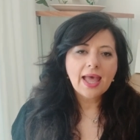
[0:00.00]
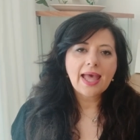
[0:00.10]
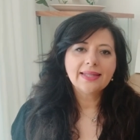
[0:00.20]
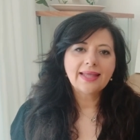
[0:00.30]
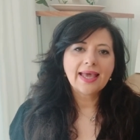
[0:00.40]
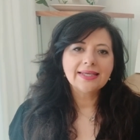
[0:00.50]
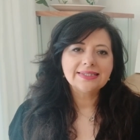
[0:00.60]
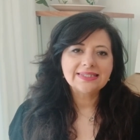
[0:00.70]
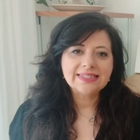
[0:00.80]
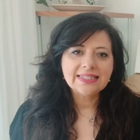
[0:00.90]
and
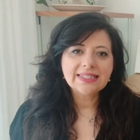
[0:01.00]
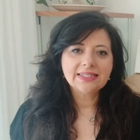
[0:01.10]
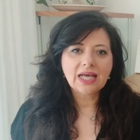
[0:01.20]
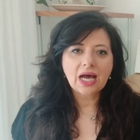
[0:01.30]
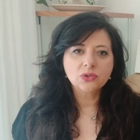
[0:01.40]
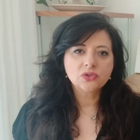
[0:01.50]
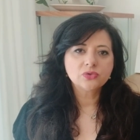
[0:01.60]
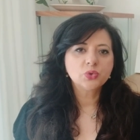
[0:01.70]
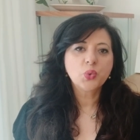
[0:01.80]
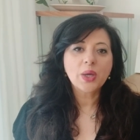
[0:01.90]
eighteen out
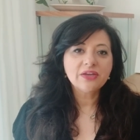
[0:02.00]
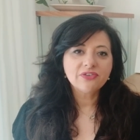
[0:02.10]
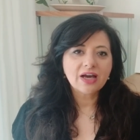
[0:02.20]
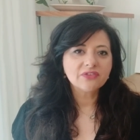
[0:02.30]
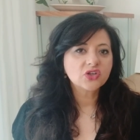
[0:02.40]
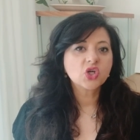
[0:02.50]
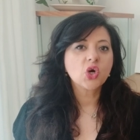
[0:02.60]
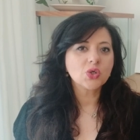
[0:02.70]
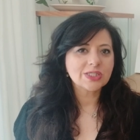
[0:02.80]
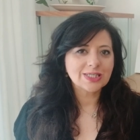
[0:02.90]
of twenty-five
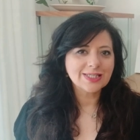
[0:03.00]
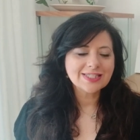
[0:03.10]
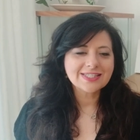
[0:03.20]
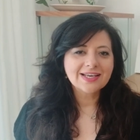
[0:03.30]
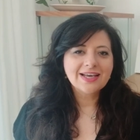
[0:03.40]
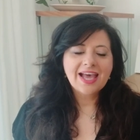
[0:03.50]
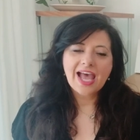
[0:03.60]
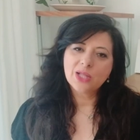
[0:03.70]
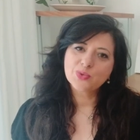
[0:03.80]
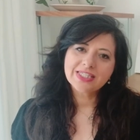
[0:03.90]
consonants.
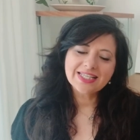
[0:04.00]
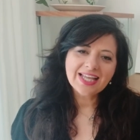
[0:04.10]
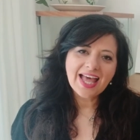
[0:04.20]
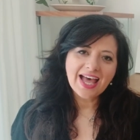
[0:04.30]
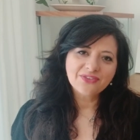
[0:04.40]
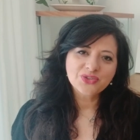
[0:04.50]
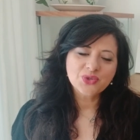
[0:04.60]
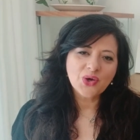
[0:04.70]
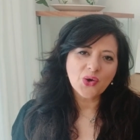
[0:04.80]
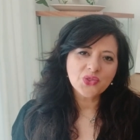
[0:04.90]
And we still have to
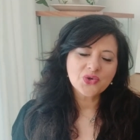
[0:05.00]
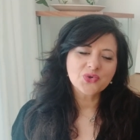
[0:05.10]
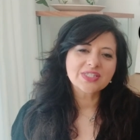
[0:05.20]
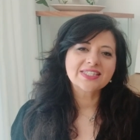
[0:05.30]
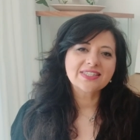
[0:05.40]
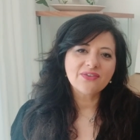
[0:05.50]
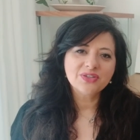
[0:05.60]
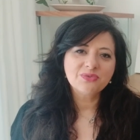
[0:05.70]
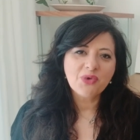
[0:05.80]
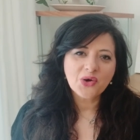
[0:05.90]
go through
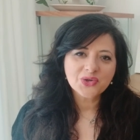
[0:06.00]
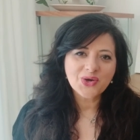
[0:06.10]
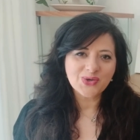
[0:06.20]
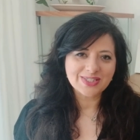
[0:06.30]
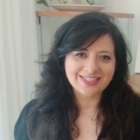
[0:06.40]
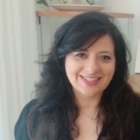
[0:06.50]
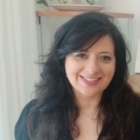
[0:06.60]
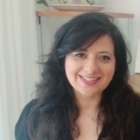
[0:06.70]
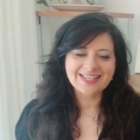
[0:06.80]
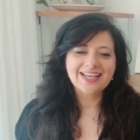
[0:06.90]
seven more
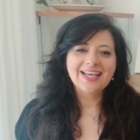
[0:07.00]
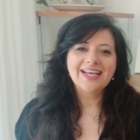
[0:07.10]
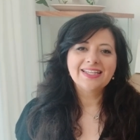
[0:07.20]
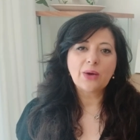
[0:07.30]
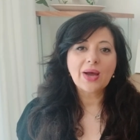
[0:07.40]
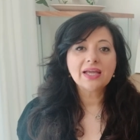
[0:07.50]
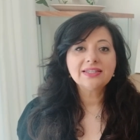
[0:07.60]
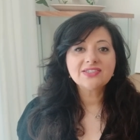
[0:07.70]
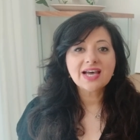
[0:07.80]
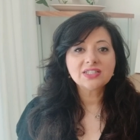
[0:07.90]
consonants. Now, I
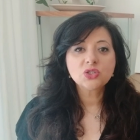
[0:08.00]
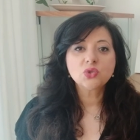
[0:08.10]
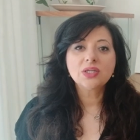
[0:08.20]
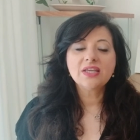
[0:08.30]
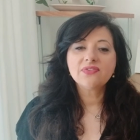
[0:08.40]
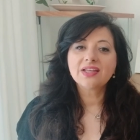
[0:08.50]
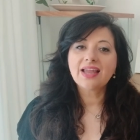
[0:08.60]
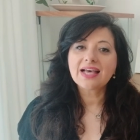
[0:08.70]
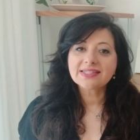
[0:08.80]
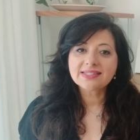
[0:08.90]
decided to leave the
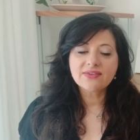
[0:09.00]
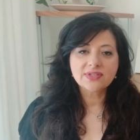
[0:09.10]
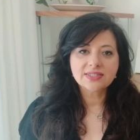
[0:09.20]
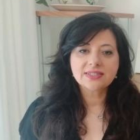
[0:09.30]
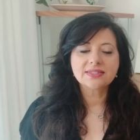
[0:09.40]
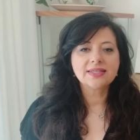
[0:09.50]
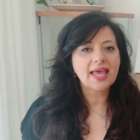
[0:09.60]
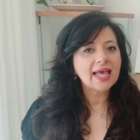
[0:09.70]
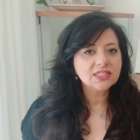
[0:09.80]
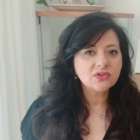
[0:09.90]
last seven till
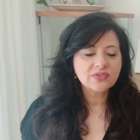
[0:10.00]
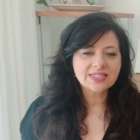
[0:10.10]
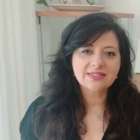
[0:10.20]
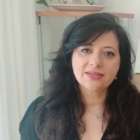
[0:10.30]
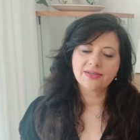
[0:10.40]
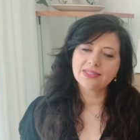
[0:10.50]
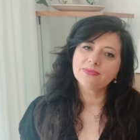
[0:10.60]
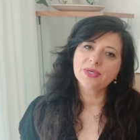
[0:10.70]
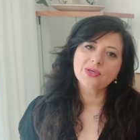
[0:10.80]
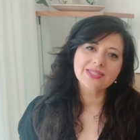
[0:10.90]
the end of the series
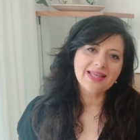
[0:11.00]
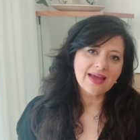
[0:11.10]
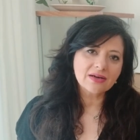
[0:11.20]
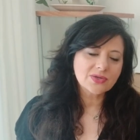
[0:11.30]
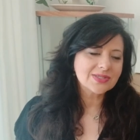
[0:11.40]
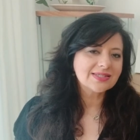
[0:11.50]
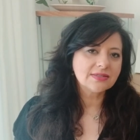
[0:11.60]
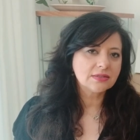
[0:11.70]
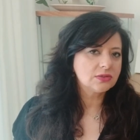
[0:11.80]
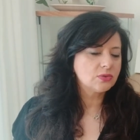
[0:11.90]
because they are
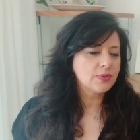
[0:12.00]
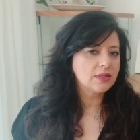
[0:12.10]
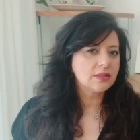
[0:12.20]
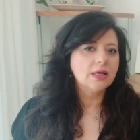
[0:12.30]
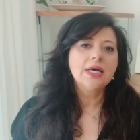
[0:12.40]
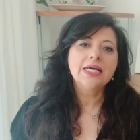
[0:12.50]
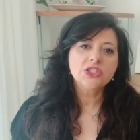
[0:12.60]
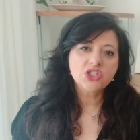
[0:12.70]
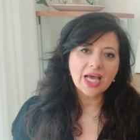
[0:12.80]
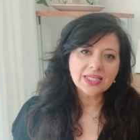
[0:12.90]
considered to be the
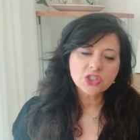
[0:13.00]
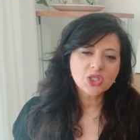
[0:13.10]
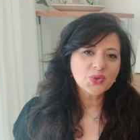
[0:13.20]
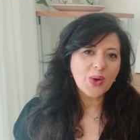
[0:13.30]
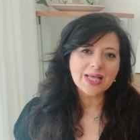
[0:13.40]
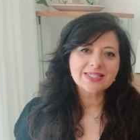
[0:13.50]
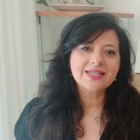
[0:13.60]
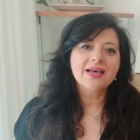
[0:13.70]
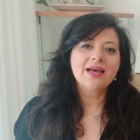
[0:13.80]
challenging ones,